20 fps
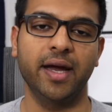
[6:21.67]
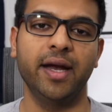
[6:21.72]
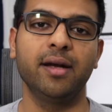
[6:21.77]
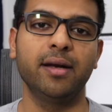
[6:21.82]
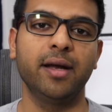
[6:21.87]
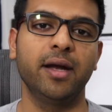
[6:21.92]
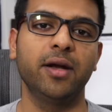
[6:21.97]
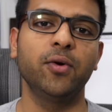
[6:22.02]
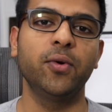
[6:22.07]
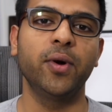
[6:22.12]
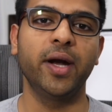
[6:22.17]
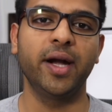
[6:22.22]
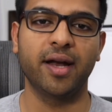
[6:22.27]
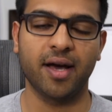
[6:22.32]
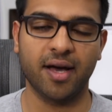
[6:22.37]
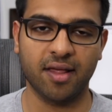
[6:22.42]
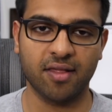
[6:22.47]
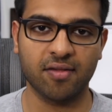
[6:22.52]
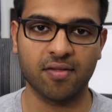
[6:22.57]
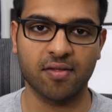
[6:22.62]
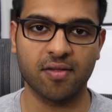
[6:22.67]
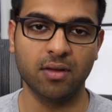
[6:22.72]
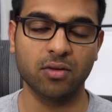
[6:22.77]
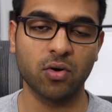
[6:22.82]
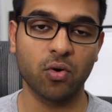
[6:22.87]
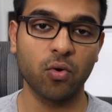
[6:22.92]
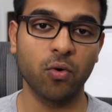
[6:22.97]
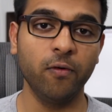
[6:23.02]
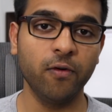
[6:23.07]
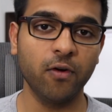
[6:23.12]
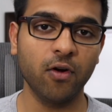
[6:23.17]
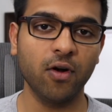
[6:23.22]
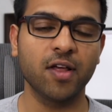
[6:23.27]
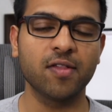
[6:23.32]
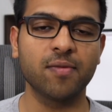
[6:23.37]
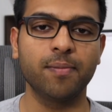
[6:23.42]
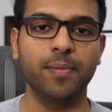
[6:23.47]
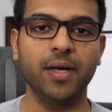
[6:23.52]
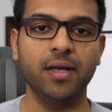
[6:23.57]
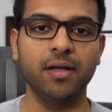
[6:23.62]
in day-to-day tasks. The overall
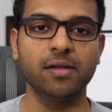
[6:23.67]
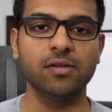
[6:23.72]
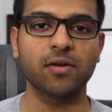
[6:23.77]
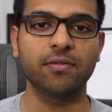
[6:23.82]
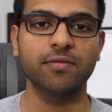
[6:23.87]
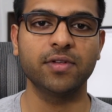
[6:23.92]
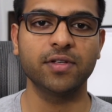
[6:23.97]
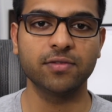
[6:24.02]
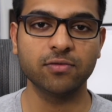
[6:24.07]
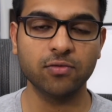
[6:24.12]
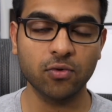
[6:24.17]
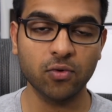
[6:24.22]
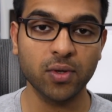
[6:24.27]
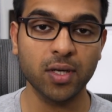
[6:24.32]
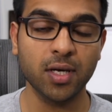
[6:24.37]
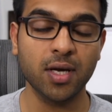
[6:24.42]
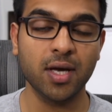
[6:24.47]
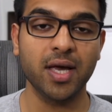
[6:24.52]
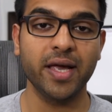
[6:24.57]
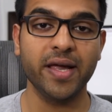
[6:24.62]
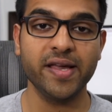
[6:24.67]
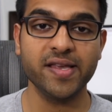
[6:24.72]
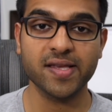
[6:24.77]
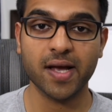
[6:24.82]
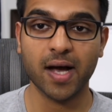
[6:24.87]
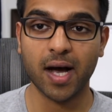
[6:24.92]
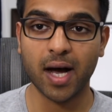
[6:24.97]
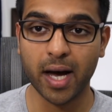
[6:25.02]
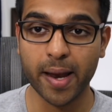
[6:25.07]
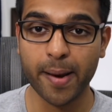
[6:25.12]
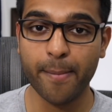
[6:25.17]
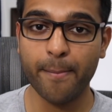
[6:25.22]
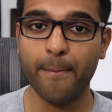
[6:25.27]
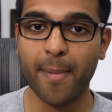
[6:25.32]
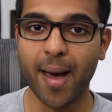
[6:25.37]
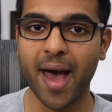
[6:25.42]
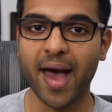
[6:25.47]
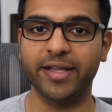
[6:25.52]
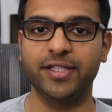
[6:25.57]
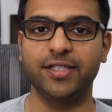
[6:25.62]
experience of this phone is
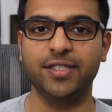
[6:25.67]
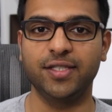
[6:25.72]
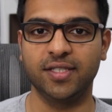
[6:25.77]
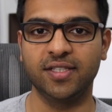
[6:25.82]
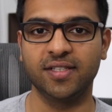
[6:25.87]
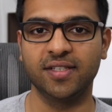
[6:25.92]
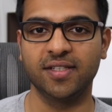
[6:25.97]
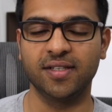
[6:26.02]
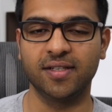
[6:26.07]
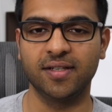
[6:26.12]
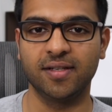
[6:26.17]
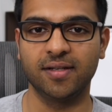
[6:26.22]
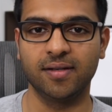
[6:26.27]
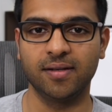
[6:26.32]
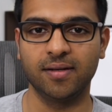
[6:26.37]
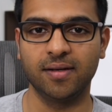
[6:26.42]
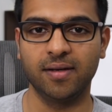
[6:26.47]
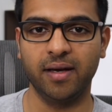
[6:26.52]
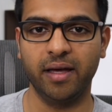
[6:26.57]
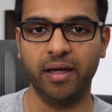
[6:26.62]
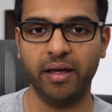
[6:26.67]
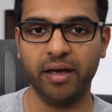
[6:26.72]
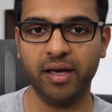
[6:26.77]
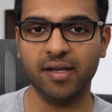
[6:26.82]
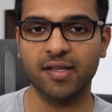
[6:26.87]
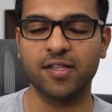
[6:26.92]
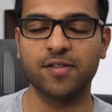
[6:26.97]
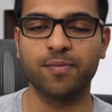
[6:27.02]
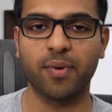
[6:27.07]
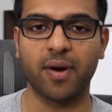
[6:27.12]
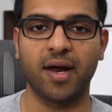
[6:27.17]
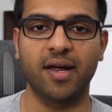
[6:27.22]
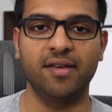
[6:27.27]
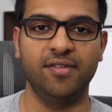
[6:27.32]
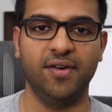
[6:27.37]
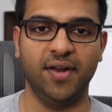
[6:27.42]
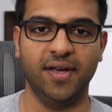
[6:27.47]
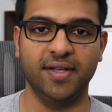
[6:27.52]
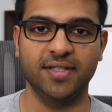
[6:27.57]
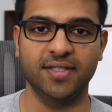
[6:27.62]
unmatched in its
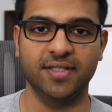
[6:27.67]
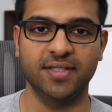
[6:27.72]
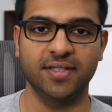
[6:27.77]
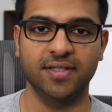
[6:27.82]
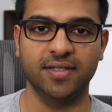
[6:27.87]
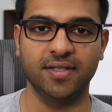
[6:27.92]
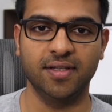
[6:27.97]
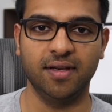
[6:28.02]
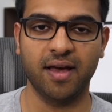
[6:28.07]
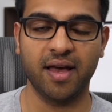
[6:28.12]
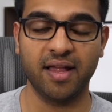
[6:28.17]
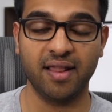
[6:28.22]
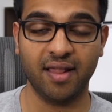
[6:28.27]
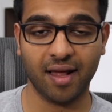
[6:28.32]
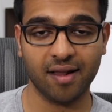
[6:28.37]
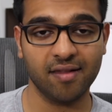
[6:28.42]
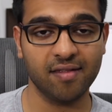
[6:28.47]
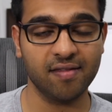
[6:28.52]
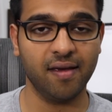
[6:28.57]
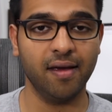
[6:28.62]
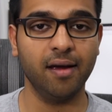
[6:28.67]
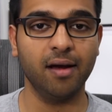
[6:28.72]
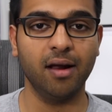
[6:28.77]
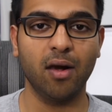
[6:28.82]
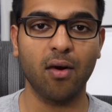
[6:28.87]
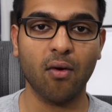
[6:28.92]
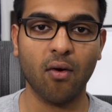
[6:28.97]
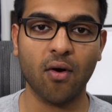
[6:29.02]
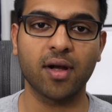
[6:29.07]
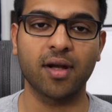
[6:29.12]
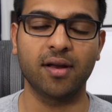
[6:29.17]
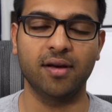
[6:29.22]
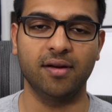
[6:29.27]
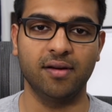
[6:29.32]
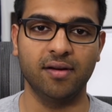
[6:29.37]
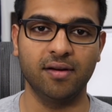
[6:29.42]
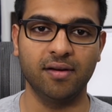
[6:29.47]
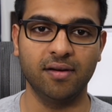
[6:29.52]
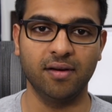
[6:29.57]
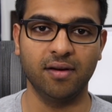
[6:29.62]
price range, and that's saying a lot,
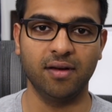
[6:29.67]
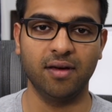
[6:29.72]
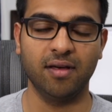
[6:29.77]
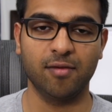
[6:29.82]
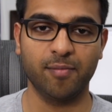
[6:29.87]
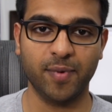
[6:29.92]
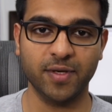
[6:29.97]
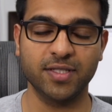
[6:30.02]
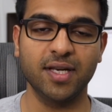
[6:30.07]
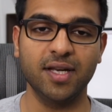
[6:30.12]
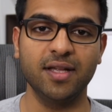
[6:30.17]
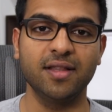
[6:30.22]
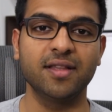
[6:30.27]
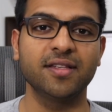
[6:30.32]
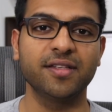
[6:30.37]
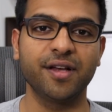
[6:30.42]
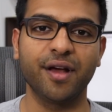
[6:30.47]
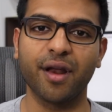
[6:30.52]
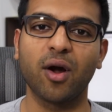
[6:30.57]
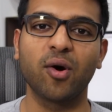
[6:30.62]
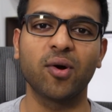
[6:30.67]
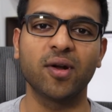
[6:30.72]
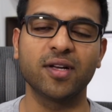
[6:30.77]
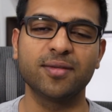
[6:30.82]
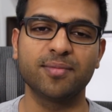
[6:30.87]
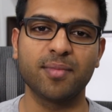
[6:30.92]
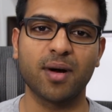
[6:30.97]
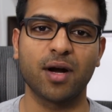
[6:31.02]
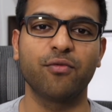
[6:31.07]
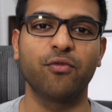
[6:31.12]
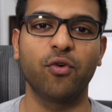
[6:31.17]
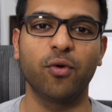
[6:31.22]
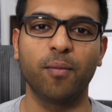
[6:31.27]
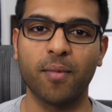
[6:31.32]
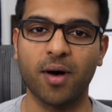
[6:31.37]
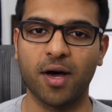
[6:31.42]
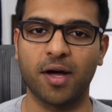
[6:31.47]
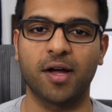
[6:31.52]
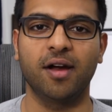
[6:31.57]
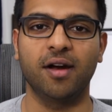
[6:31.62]
especially in this crowded smartphone
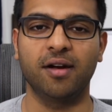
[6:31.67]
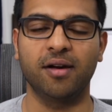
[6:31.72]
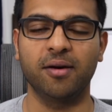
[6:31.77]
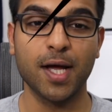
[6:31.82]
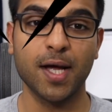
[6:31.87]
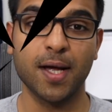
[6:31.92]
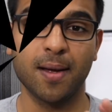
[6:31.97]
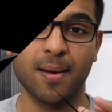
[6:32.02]
market.